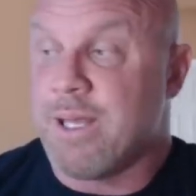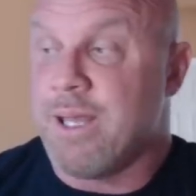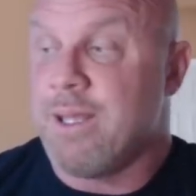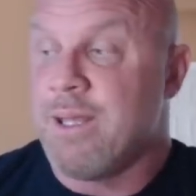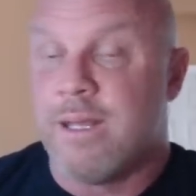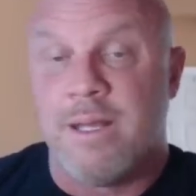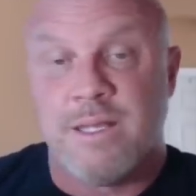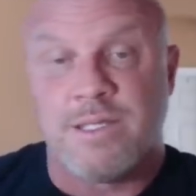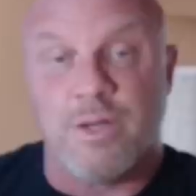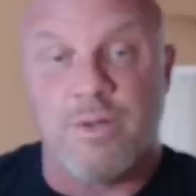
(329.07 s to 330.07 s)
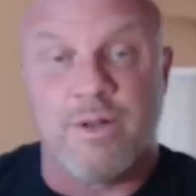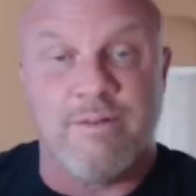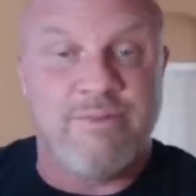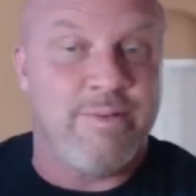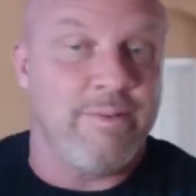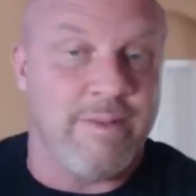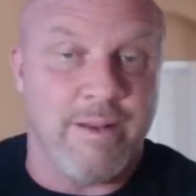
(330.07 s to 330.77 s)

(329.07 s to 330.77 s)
Okay, so you're gonna feel.